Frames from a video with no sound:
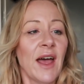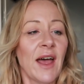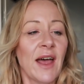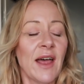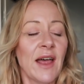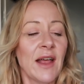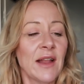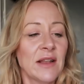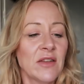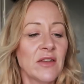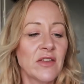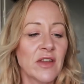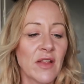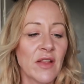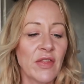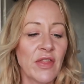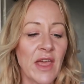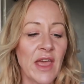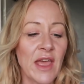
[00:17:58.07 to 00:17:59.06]
And
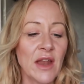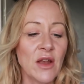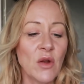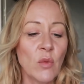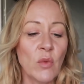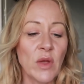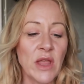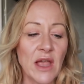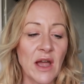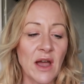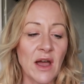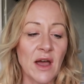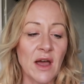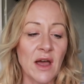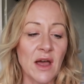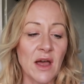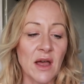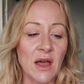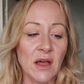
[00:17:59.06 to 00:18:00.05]
then we
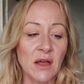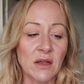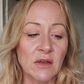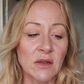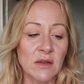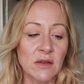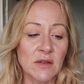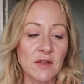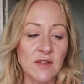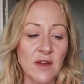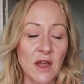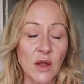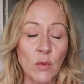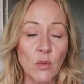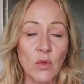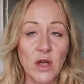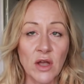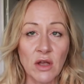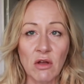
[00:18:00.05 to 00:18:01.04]
are
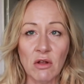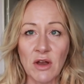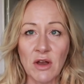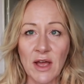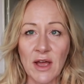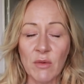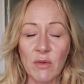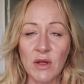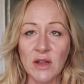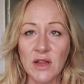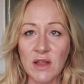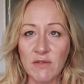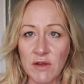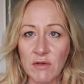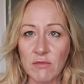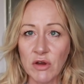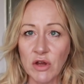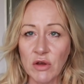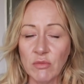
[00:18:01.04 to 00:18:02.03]
starting work on our
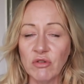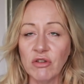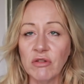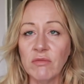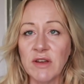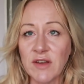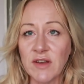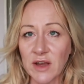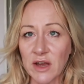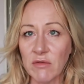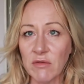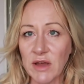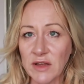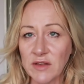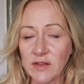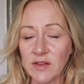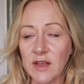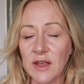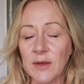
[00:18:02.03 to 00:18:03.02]
living room to
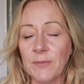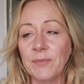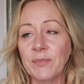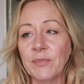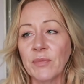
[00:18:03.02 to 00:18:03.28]
redecorate it